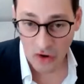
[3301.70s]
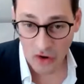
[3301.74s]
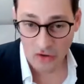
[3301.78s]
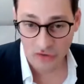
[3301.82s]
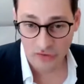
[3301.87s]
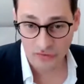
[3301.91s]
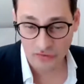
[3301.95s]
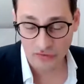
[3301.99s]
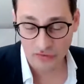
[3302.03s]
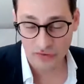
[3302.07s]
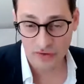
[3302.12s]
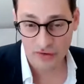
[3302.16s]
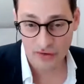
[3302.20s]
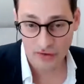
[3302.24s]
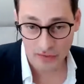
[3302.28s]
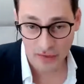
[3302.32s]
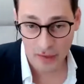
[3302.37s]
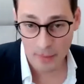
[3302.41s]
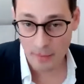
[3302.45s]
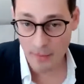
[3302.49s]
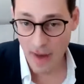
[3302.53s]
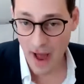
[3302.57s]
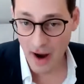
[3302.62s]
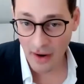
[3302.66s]
of the
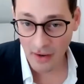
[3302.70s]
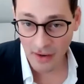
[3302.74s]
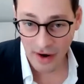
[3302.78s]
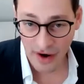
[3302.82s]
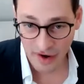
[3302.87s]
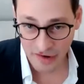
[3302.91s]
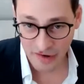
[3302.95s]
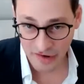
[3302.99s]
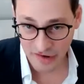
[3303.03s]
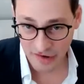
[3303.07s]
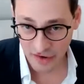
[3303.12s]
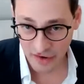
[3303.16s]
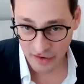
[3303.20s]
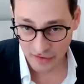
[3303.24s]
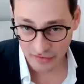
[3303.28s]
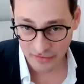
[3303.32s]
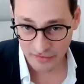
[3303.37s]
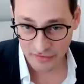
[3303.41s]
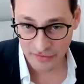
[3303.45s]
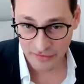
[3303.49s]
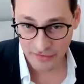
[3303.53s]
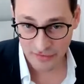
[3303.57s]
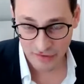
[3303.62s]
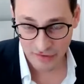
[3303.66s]
barrage
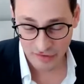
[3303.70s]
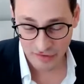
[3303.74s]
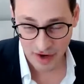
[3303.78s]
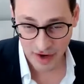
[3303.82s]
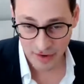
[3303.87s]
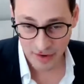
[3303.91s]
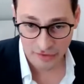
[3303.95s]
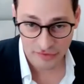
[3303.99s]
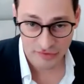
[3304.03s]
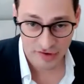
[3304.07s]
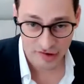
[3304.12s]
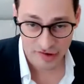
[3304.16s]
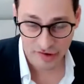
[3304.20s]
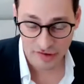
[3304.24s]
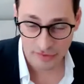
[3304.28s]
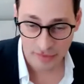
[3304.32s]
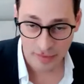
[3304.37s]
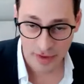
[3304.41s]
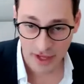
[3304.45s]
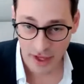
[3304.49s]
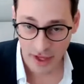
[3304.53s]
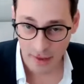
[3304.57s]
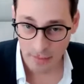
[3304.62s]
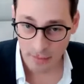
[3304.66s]
of trade restrictions
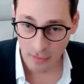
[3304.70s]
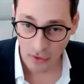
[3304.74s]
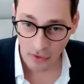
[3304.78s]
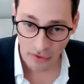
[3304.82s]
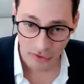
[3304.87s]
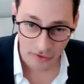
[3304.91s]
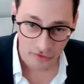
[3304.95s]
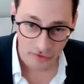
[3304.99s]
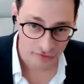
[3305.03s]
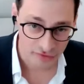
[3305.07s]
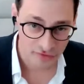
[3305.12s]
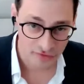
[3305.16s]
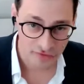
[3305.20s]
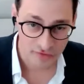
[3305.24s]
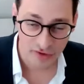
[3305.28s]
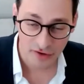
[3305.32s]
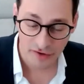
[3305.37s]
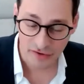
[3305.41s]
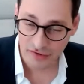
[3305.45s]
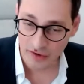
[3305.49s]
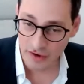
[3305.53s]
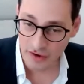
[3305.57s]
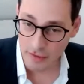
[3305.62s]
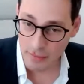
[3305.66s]
being imposed,
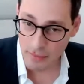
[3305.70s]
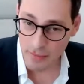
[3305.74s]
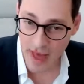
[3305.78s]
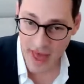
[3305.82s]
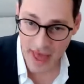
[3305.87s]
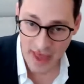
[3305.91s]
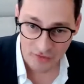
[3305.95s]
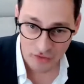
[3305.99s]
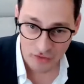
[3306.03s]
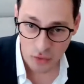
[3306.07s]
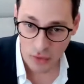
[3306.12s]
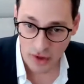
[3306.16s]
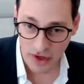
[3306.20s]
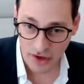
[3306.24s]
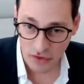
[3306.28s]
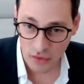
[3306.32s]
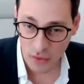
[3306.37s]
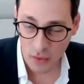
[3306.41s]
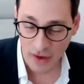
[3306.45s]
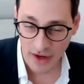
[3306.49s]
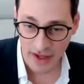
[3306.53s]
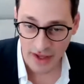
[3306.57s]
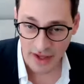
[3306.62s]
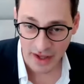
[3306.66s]
first in May of
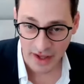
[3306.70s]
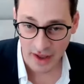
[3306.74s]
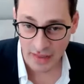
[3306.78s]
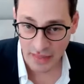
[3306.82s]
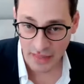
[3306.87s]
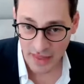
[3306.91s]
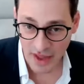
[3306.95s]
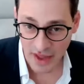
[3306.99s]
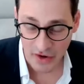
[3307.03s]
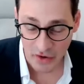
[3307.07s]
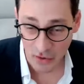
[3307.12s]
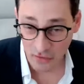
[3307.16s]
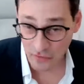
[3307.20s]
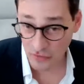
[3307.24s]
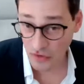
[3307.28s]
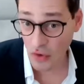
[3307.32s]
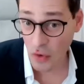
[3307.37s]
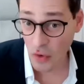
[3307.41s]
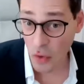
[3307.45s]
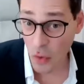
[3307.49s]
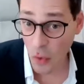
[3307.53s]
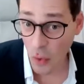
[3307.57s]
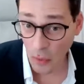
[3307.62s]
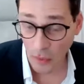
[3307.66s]
2020, and then over the
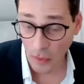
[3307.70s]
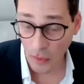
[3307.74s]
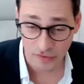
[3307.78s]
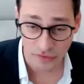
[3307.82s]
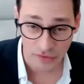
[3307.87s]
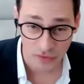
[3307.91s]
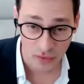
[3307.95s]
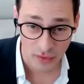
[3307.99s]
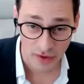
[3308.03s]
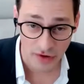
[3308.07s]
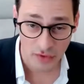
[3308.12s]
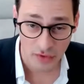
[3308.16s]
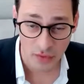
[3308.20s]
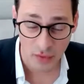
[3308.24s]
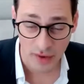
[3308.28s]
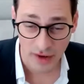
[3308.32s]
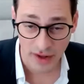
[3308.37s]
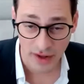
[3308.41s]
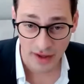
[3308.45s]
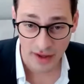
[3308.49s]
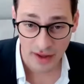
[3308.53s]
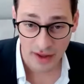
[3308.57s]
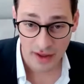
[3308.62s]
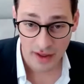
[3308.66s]
course of
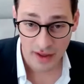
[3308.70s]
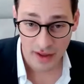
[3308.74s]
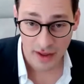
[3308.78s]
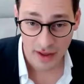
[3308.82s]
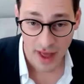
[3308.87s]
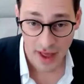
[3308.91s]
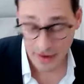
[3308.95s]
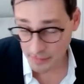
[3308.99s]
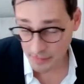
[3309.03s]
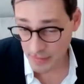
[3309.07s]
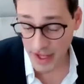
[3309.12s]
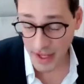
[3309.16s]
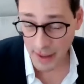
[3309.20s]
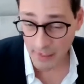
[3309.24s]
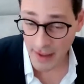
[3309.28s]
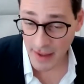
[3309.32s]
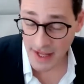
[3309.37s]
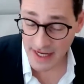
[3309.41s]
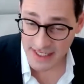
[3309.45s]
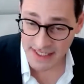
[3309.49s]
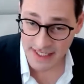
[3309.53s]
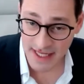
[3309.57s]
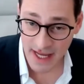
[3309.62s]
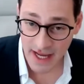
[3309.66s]
2020, and being
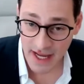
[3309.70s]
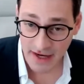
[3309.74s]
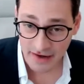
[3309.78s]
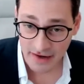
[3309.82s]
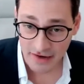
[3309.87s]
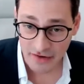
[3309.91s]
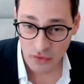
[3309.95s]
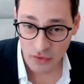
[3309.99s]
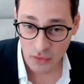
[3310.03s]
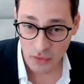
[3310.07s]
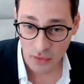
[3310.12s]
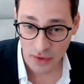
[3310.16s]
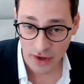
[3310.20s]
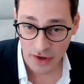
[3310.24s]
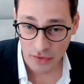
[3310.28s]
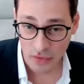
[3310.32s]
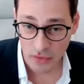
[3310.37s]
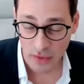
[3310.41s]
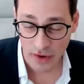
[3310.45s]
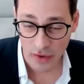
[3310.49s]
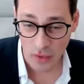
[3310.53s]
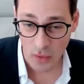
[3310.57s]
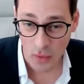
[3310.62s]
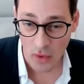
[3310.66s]
maintained to
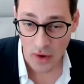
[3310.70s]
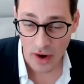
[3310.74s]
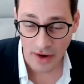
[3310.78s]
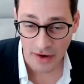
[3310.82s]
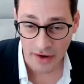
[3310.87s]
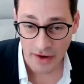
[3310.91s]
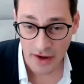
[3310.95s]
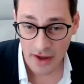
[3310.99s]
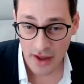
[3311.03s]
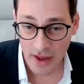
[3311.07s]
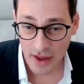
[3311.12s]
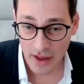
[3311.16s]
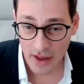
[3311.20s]
2021,